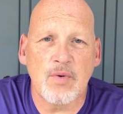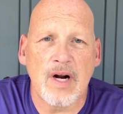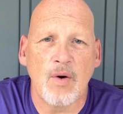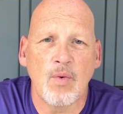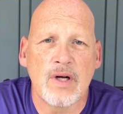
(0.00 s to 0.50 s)

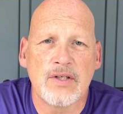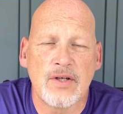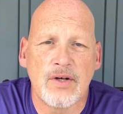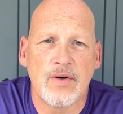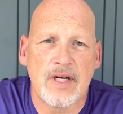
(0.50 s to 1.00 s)
what I want
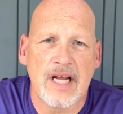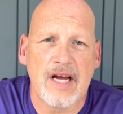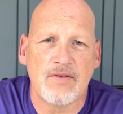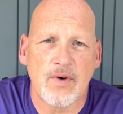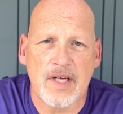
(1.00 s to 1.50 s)
to do at
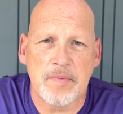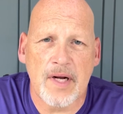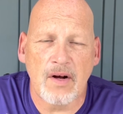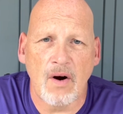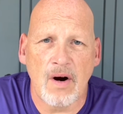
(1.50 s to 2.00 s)
Dave's Raised
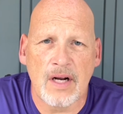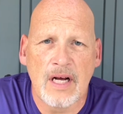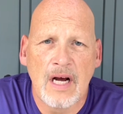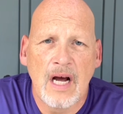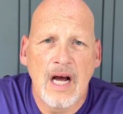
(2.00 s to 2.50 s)
Bed Garden.
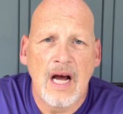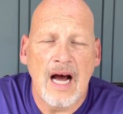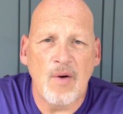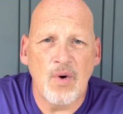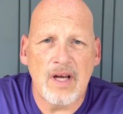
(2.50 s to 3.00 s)

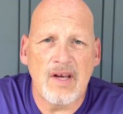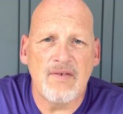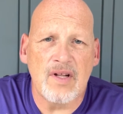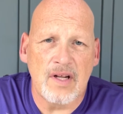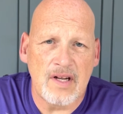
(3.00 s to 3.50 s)
I want to
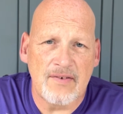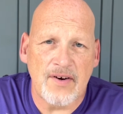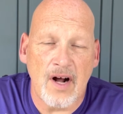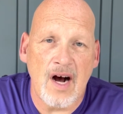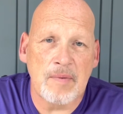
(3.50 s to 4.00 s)
give you the
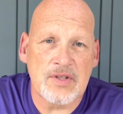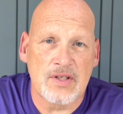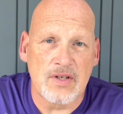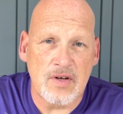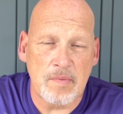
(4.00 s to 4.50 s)
different
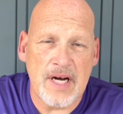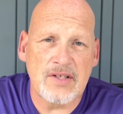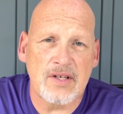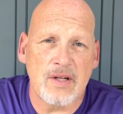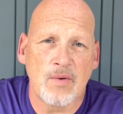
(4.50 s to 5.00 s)
options. So
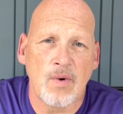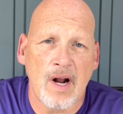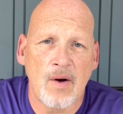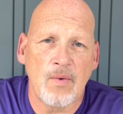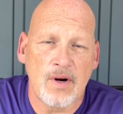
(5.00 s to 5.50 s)
basically
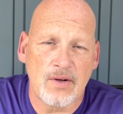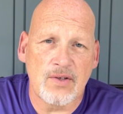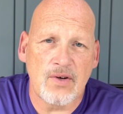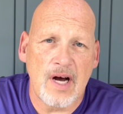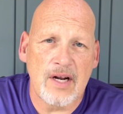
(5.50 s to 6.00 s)
what I wanted
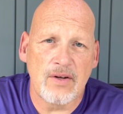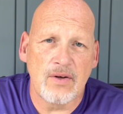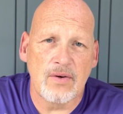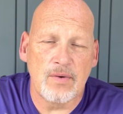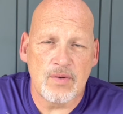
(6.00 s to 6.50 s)
to try to
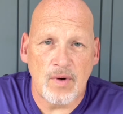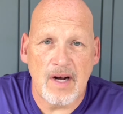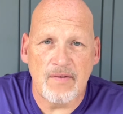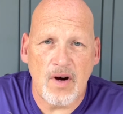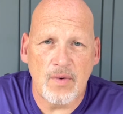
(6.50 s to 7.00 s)
do is what
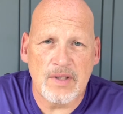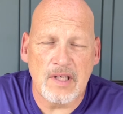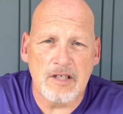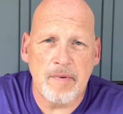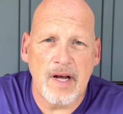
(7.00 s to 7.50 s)
I've always
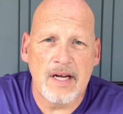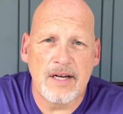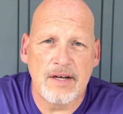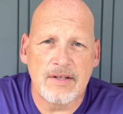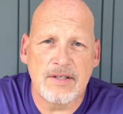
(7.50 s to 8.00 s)

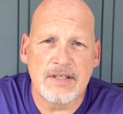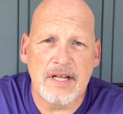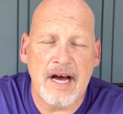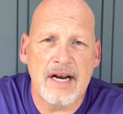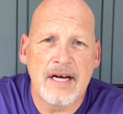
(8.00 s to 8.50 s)
explained is
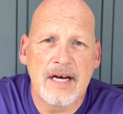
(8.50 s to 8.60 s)
that